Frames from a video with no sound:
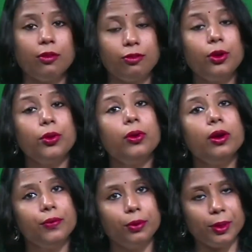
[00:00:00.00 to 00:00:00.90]
for
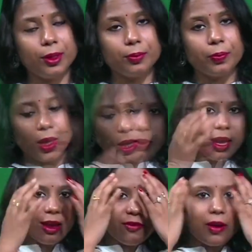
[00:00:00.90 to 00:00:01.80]
rural women. We
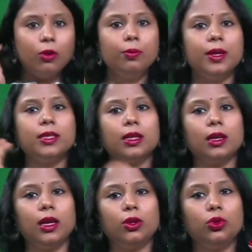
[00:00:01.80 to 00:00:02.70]
have found
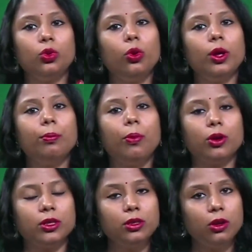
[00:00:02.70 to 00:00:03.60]
basically two
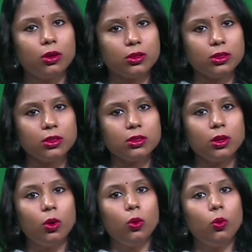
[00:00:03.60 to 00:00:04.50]
important causes.
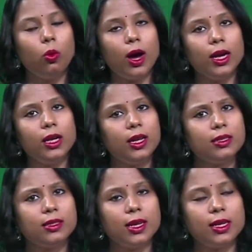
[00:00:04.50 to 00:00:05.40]
One
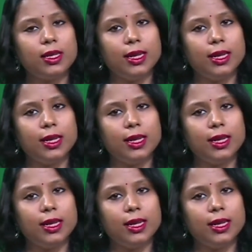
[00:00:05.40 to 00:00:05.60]
is that